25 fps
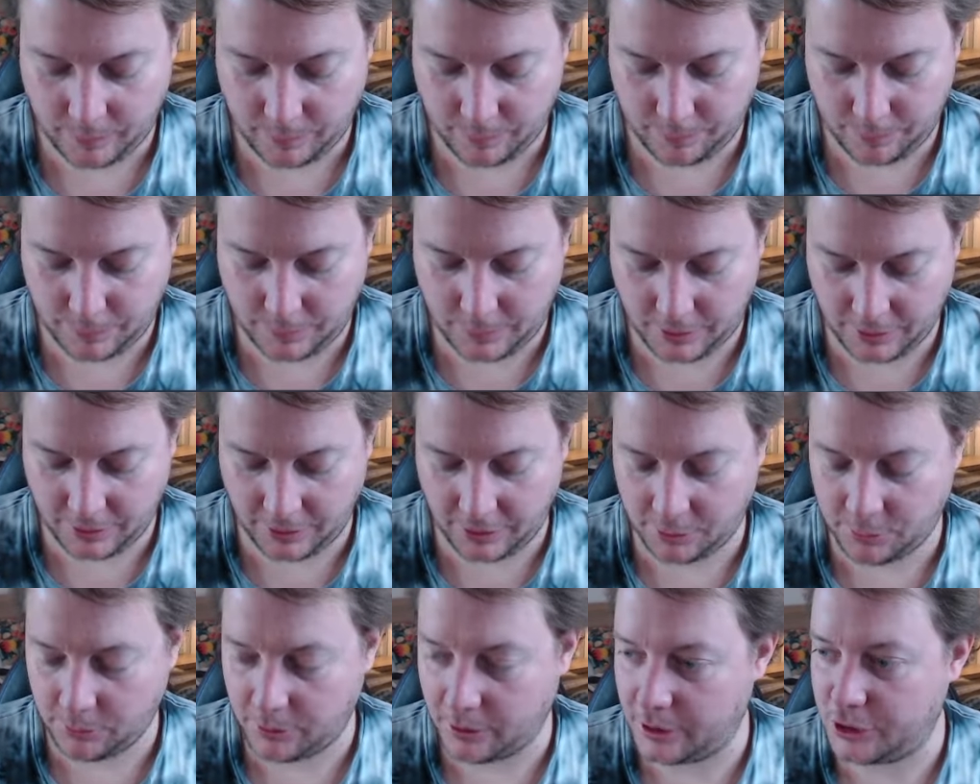I
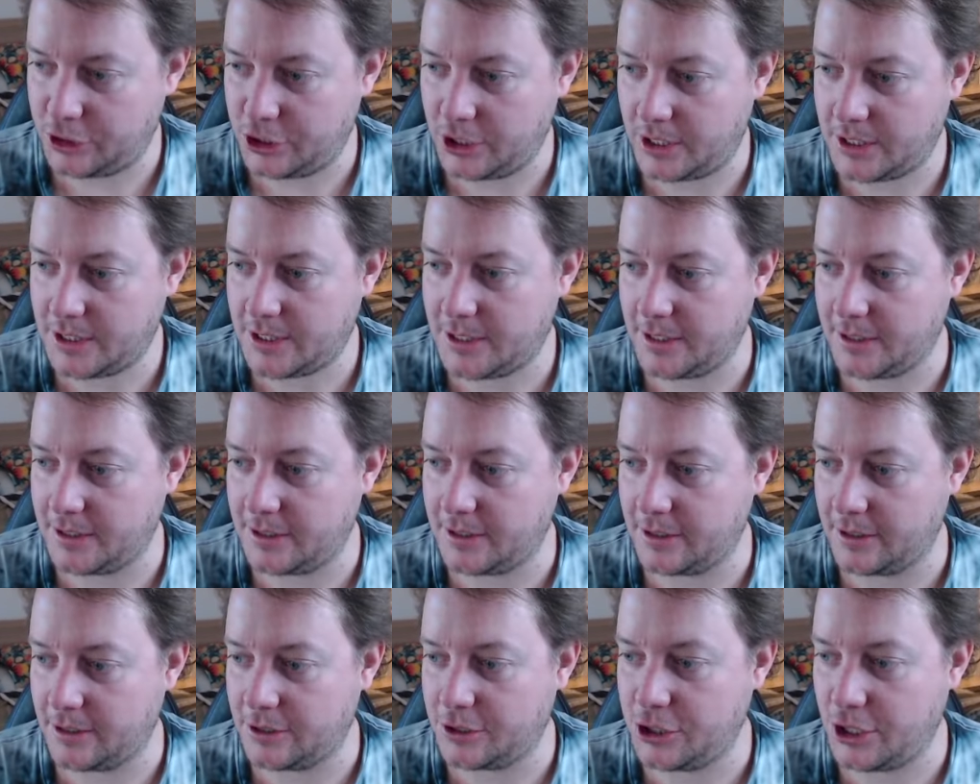think we're adjusting
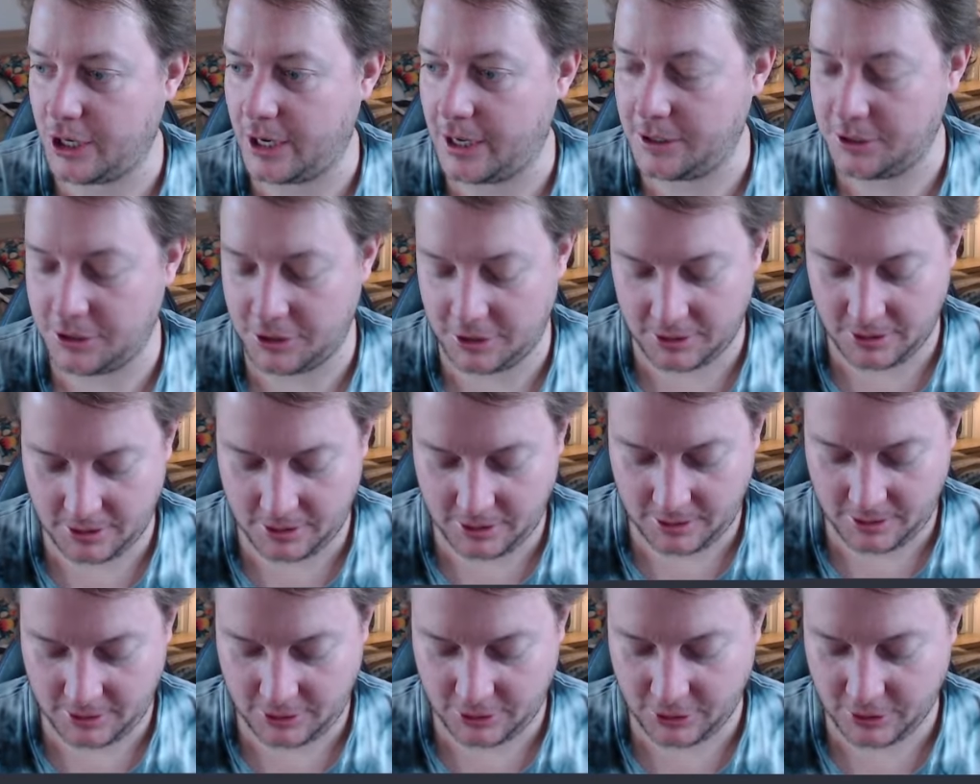to the
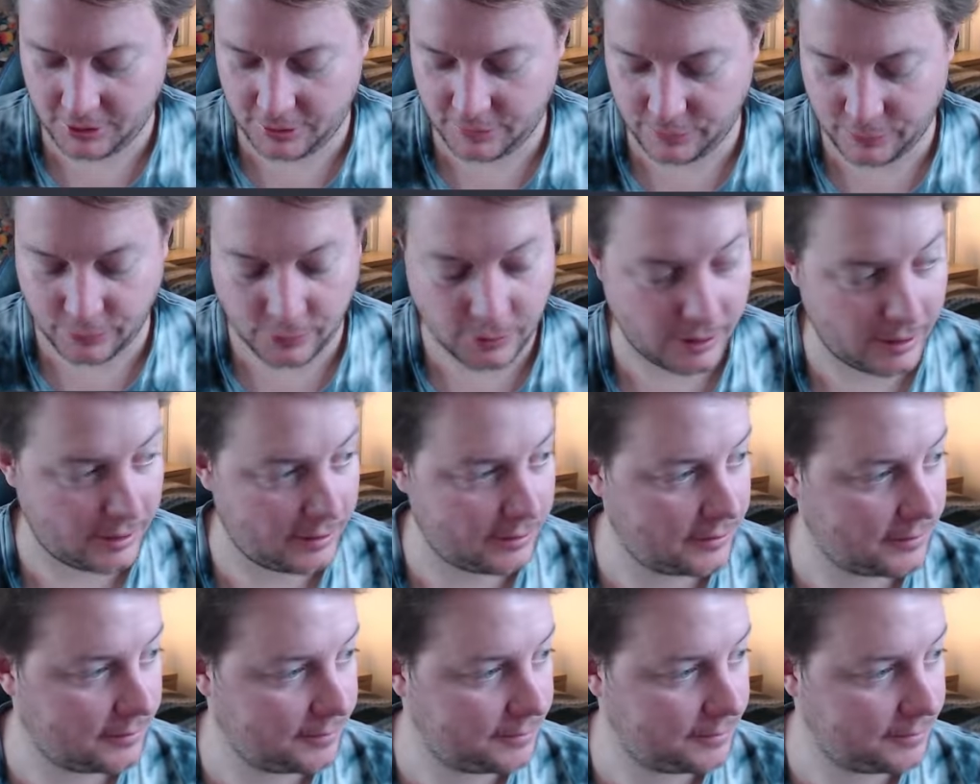changes just fine.